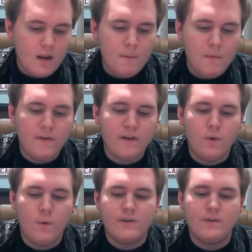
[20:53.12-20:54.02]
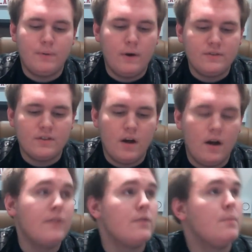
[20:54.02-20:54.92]
Moving forward to pros and
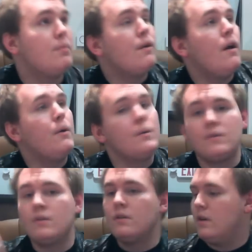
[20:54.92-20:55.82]
cons. Pros.